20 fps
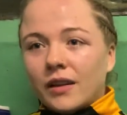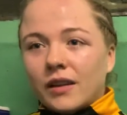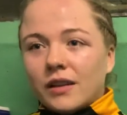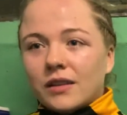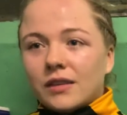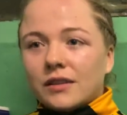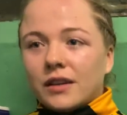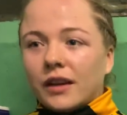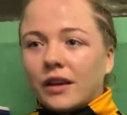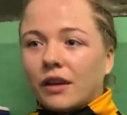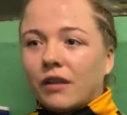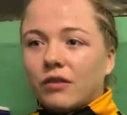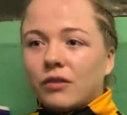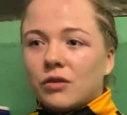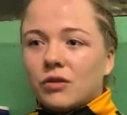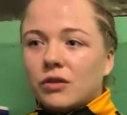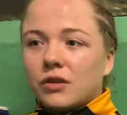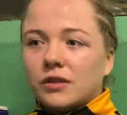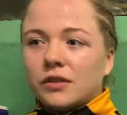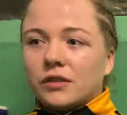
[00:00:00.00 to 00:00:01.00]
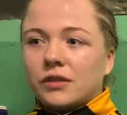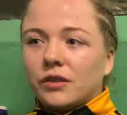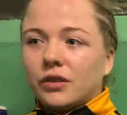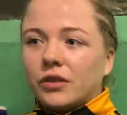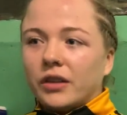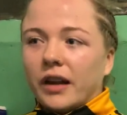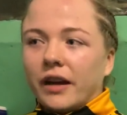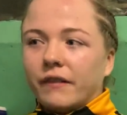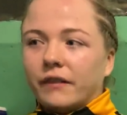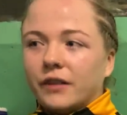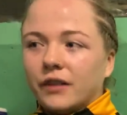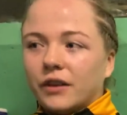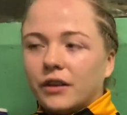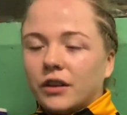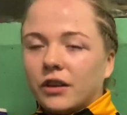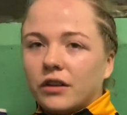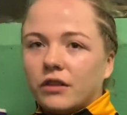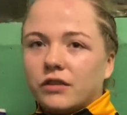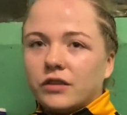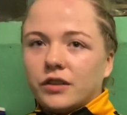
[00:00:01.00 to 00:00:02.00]
It's like, of course, you're going to have the
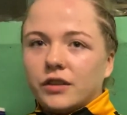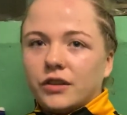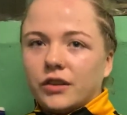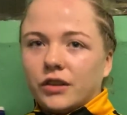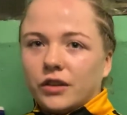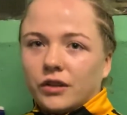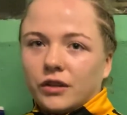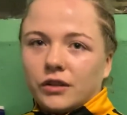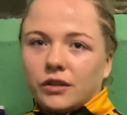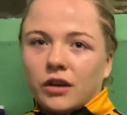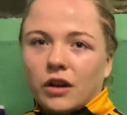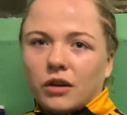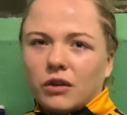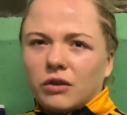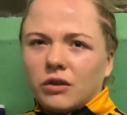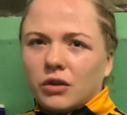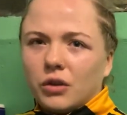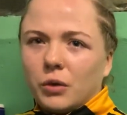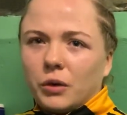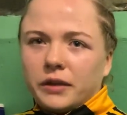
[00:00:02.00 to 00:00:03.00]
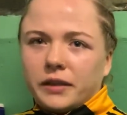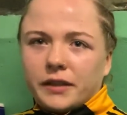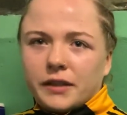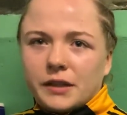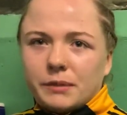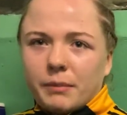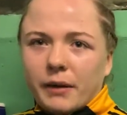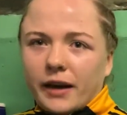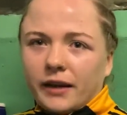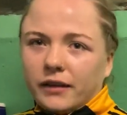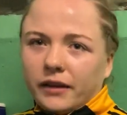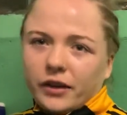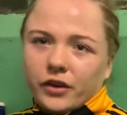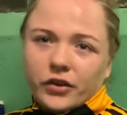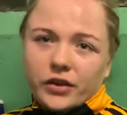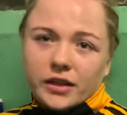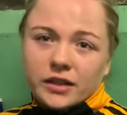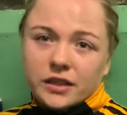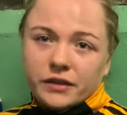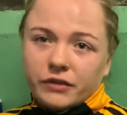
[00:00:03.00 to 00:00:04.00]
nerves and you're not going to know what to expect. Like, you're
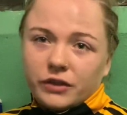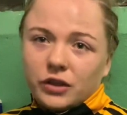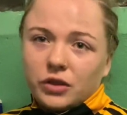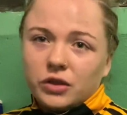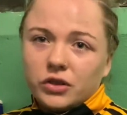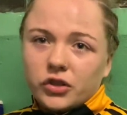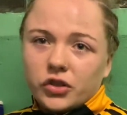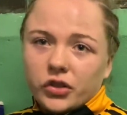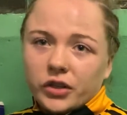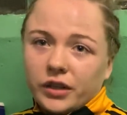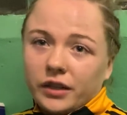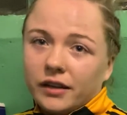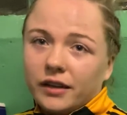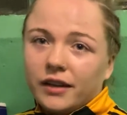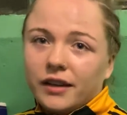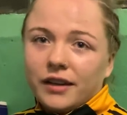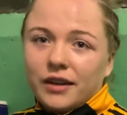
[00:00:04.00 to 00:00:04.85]
in a different country.